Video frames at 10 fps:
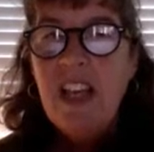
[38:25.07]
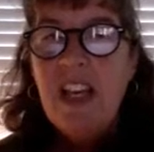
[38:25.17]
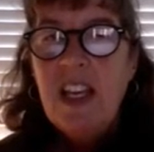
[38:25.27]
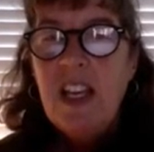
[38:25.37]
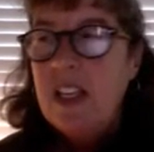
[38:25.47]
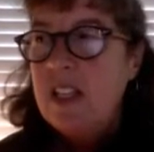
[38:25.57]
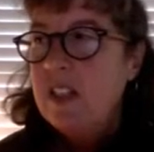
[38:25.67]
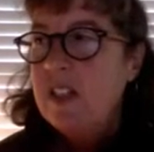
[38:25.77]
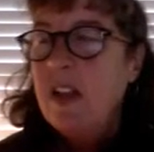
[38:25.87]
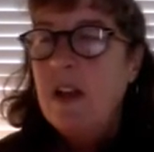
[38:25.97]

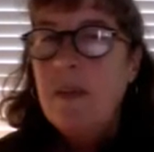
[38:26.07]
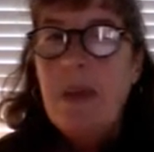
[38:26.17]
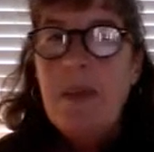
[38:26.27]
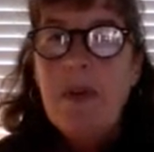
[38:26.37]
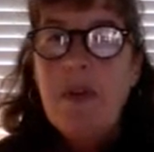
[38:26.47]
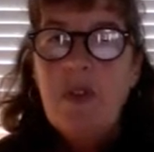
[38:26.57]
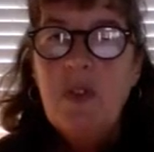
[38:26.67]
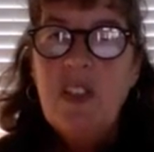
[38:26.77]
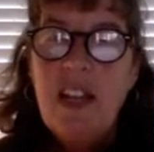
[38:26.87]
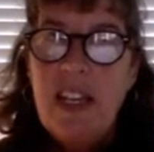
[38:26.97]
is people who
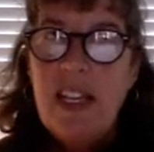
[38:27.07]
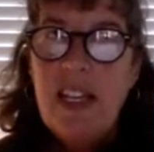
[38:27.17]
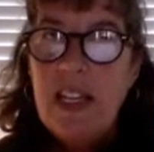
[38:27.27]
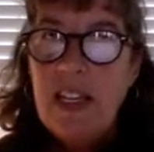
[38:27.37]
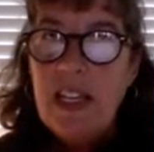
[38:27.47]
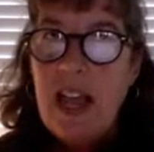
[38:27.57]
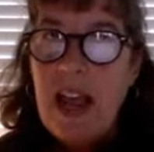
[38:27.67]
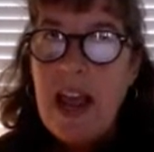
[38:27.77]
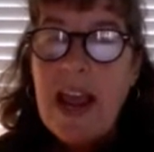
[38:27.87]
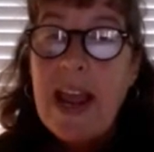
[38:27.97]
study
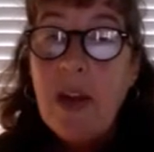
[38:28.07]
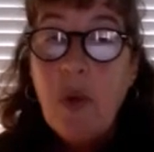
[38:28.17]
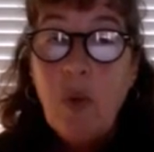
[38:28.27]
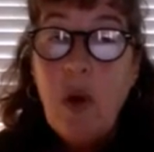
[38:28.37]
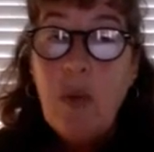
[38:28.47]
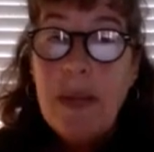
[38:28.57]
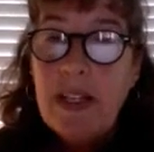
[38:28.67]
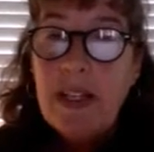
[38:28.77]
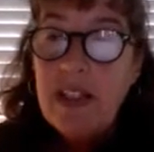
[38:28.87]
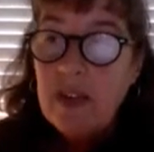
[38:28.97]

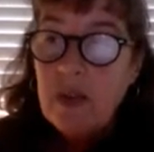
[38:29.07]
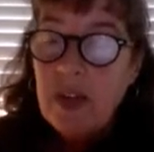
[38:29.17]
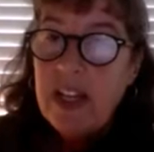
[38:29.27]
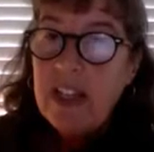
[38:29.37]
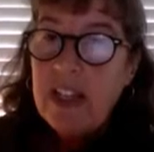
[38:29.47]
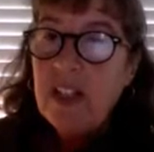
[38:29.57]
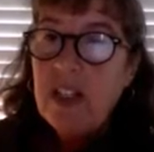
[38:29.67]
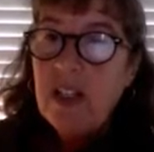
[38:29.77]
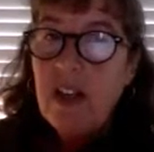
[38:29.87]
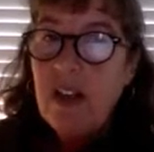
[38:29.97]
anaerobic
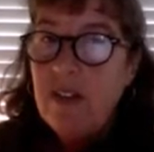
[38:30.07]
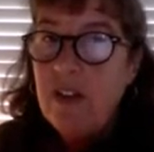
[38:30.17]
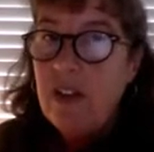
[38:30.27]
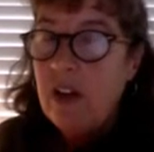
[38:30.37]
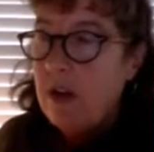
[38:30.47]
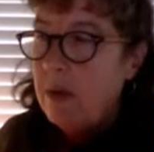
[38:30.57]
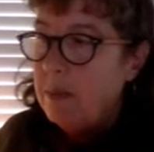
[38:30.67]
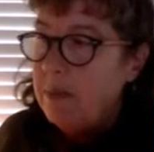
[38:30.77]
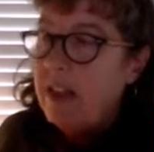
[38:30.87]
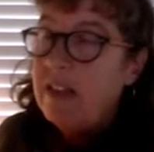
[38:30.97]
degradation of
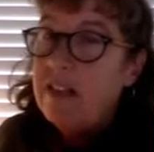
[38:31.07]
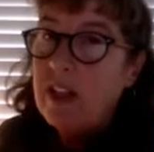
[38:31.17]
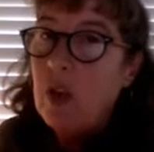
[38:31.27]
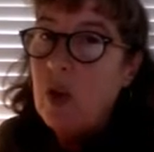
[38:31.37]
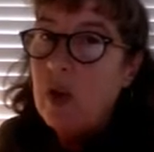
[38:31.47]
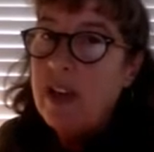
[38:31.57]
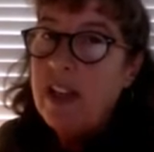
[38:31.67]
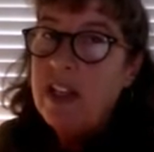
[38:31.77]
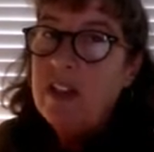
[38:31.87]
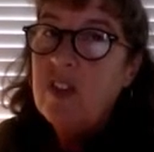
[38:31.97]
things like
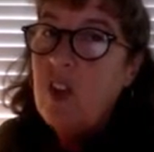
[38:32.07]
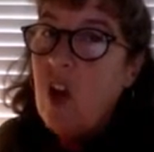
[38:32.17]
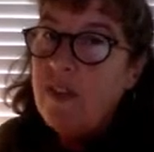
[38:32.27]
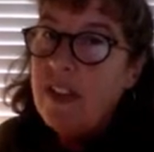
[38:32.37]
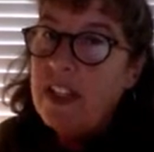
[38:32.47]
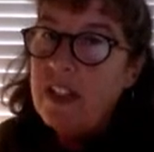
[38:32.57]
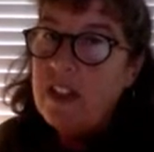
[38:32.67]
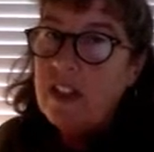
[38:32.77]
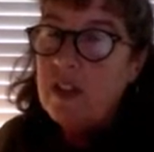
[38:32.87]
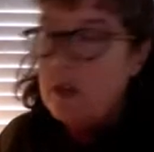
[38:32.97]
chlorinated
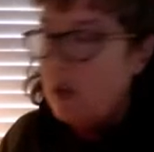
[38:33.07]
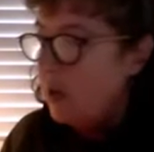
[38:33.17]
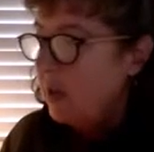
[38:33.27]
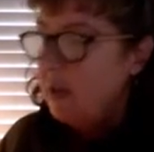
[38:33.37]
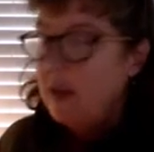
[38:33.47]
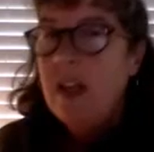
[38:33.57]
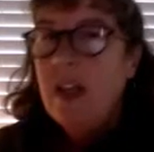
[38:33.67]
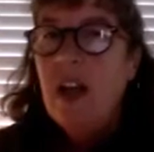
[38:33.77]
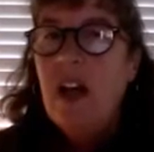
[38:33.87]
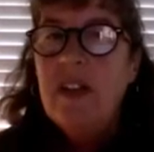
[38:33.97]
solvents or
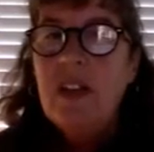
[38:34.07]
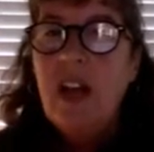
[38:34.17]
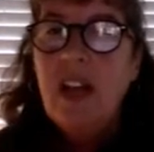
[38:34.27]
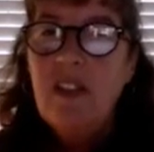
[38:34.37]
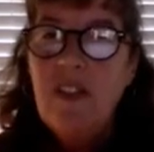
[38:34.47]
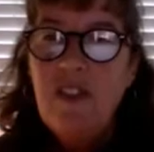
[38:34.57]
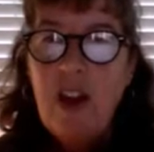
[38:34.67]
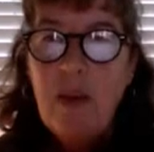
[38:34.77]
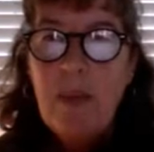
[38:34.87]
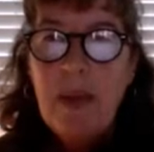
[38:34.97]
other kinds of
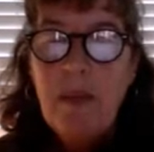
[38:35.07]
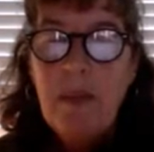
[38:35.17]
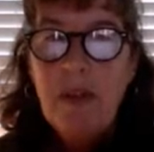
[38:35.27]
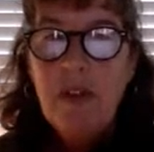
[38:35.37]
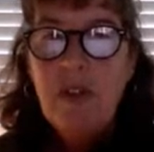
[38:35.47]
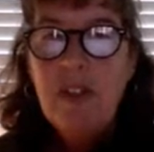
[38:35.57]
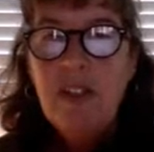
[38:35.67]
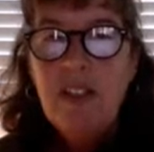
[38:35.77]
environmental pollutants.